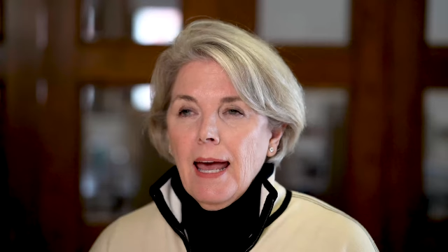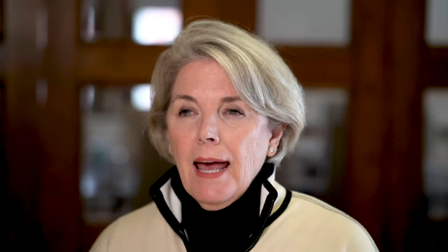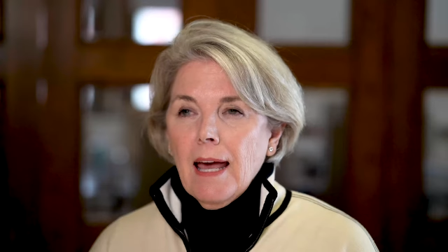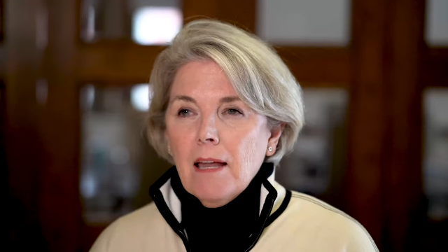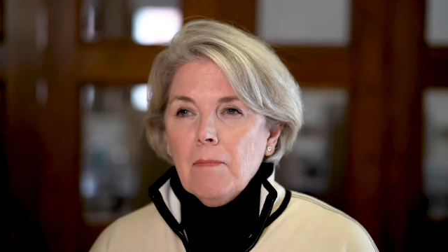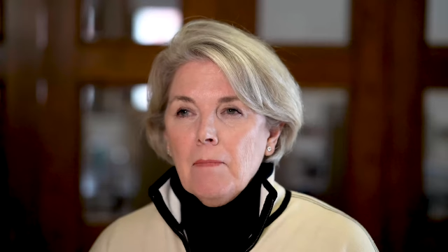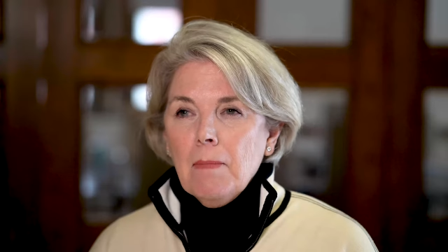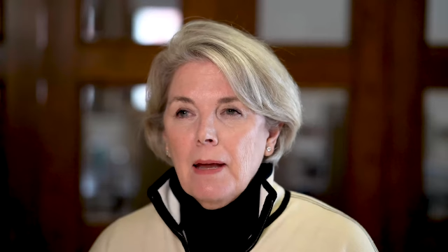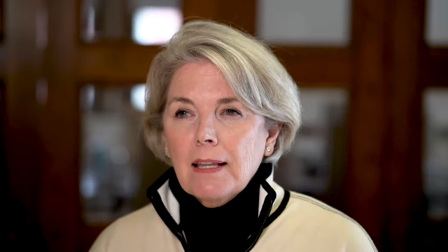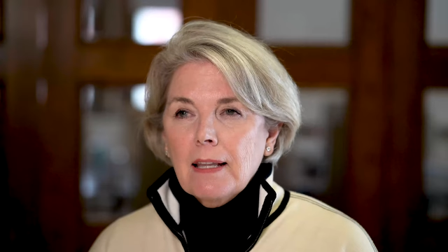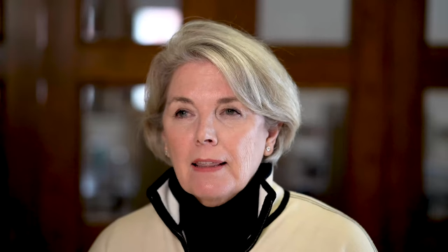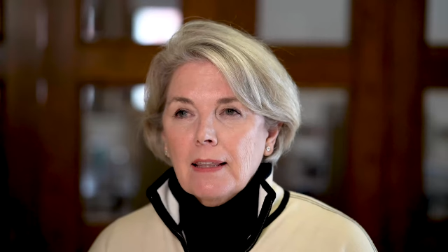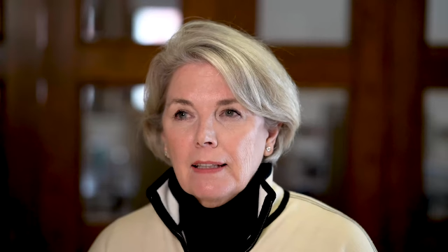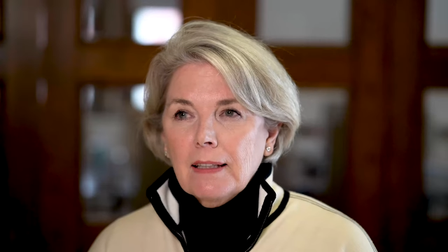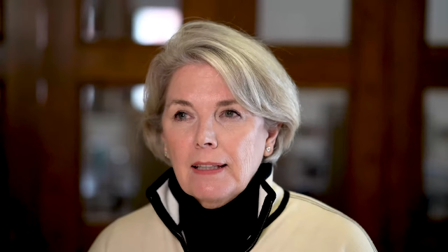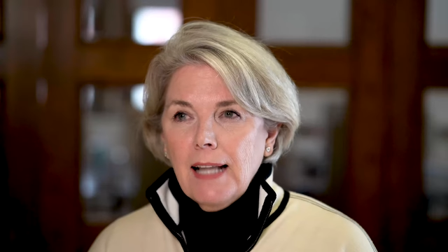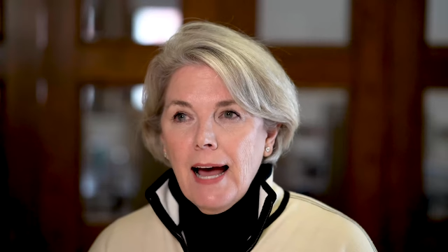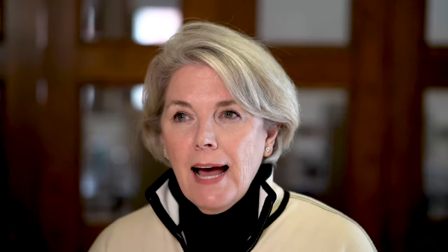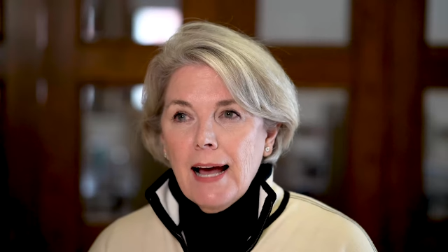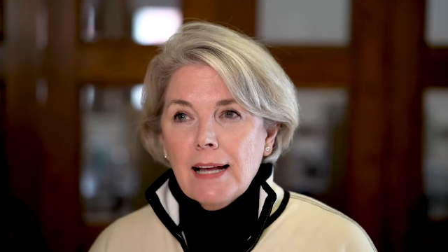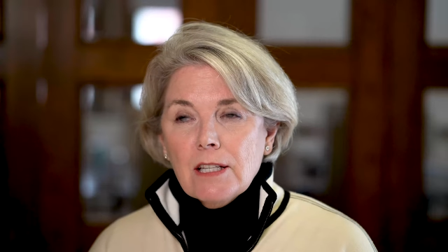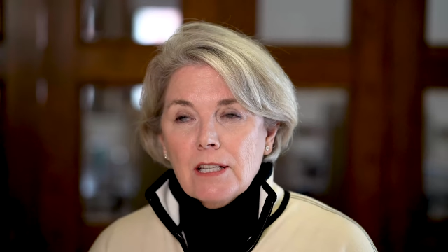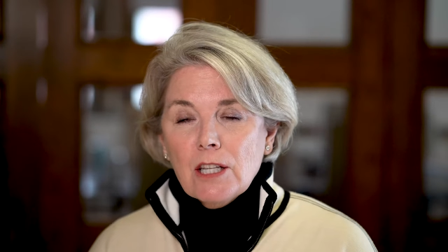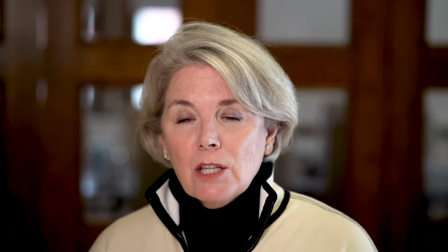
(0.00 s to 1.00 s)
and make the
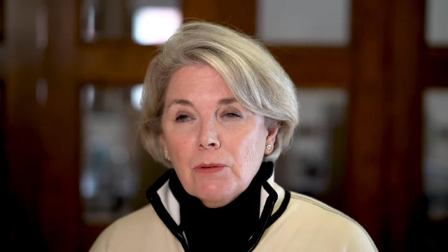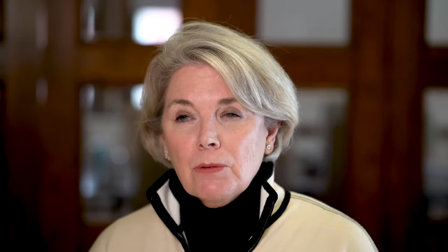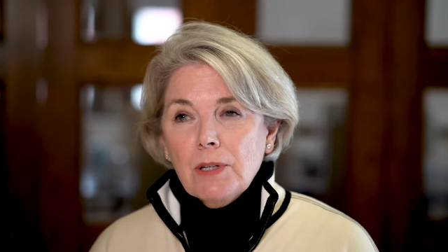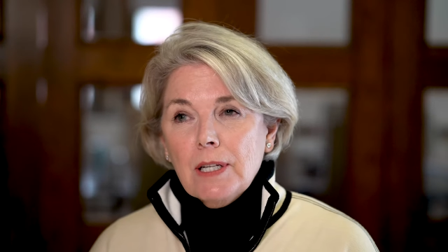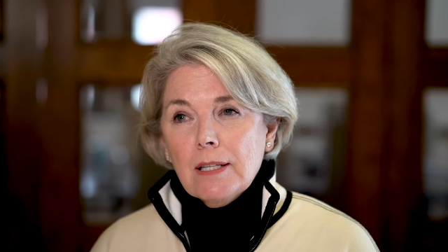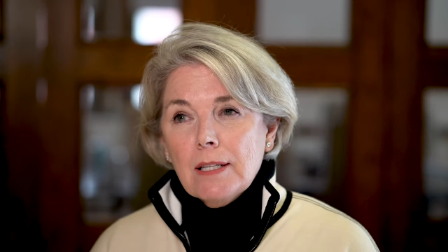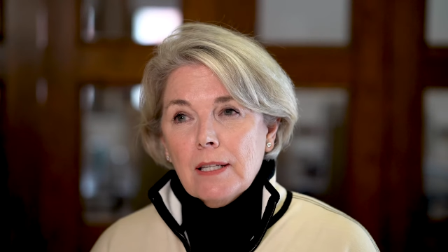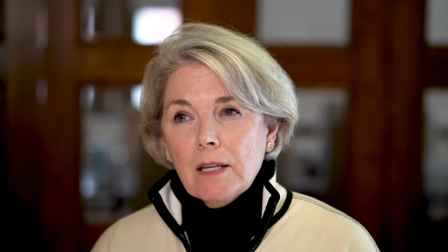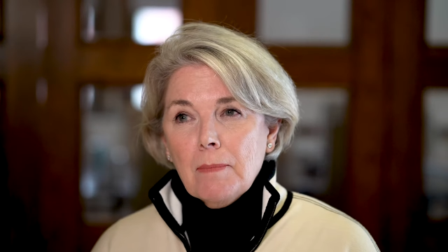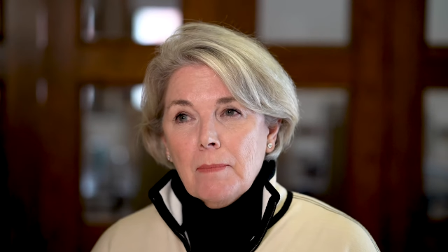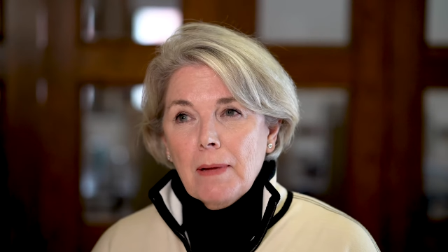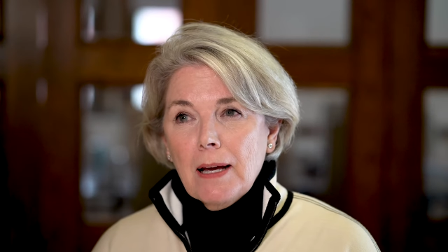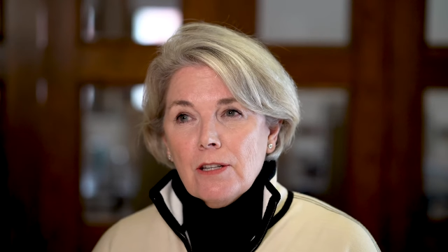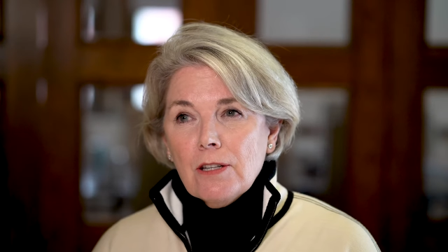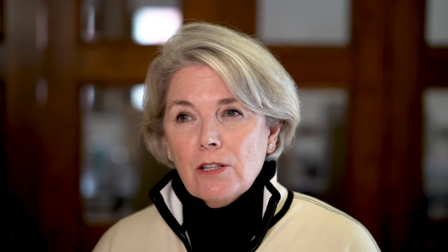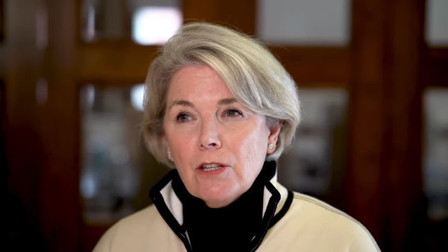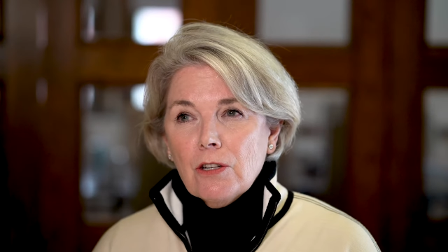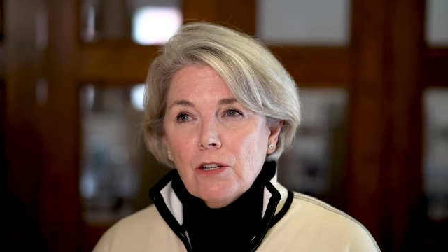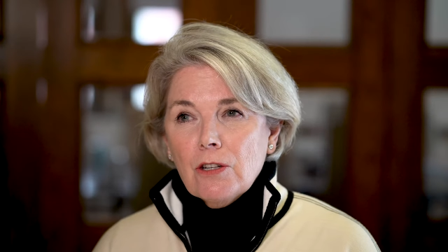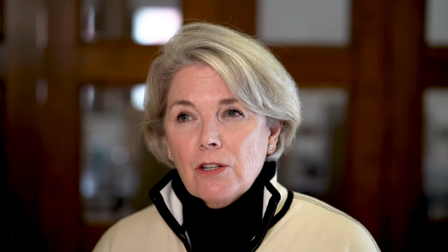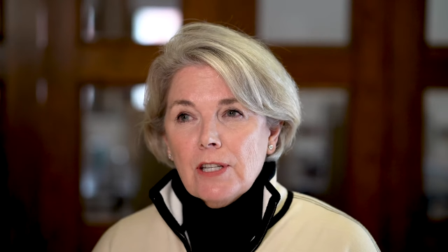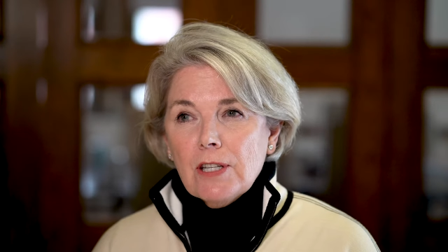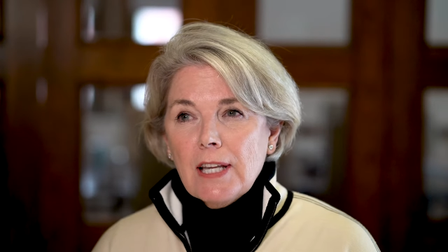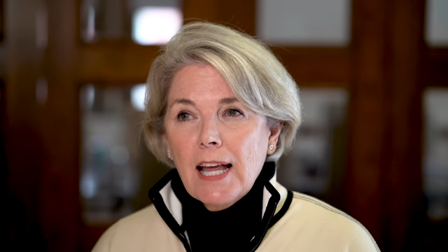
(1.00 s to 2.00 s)
last three
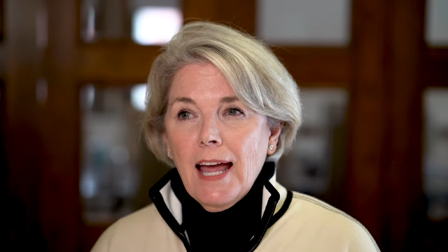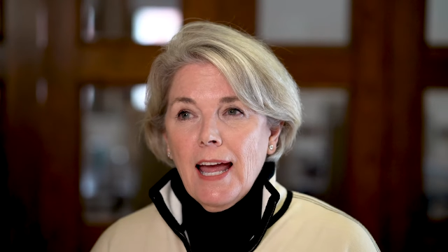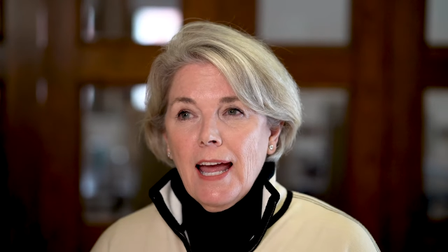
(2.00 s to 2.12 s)
semesters